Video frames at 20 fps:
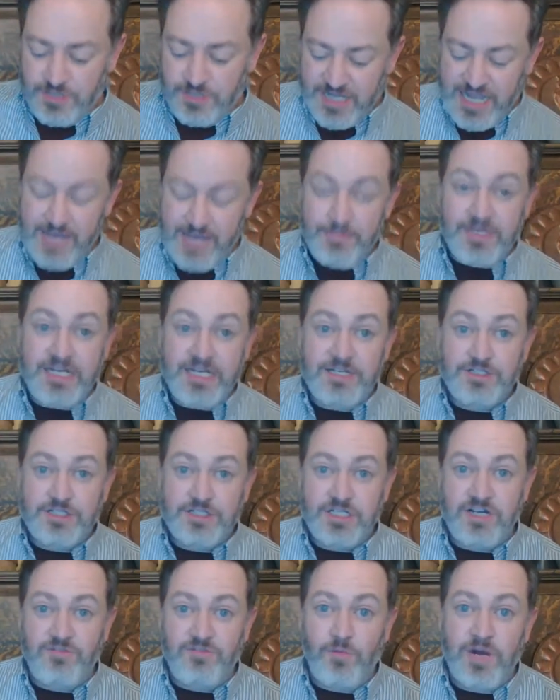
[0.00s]
a
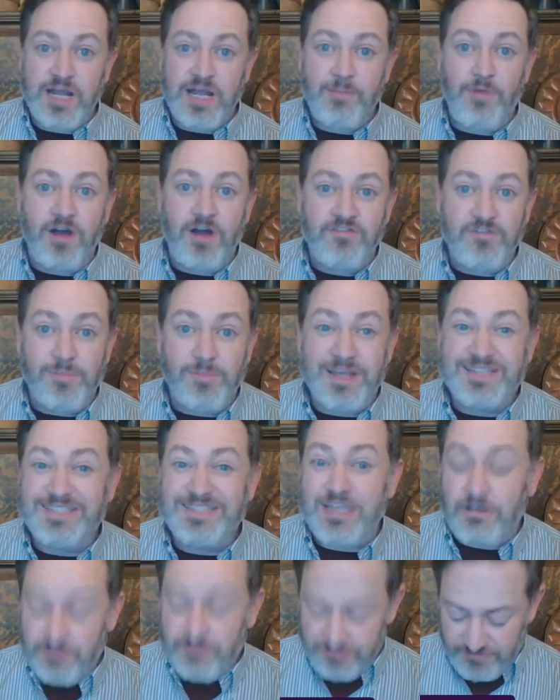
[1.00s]
combination of what I bought for
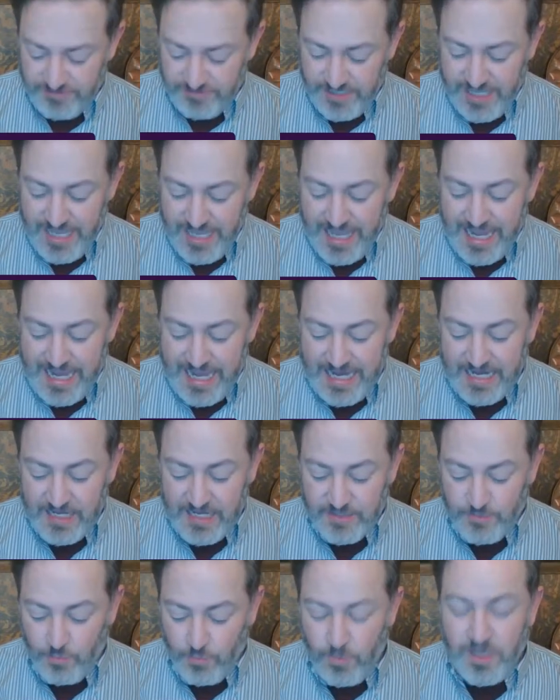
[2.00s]
myself
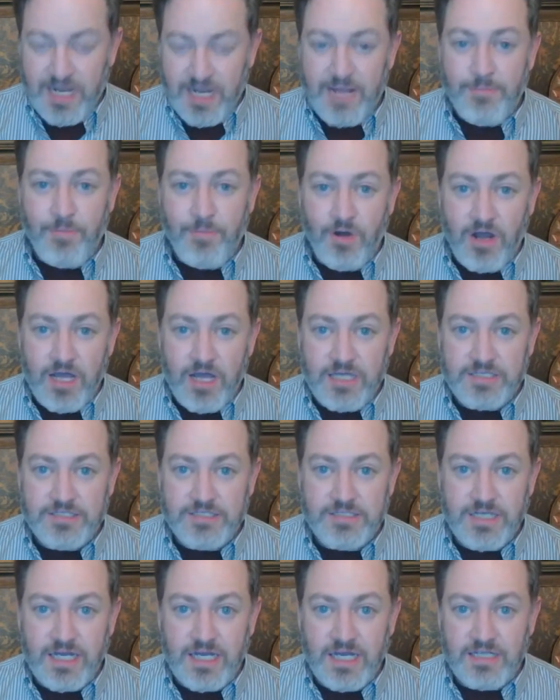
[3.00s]
and what I
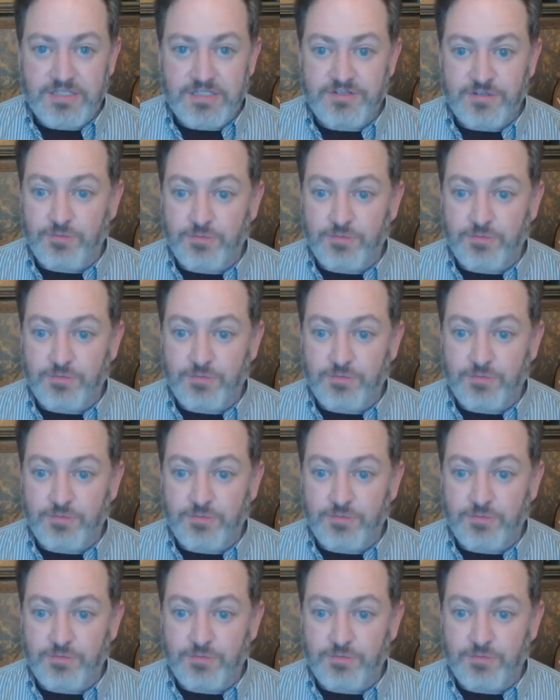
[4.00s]
bought to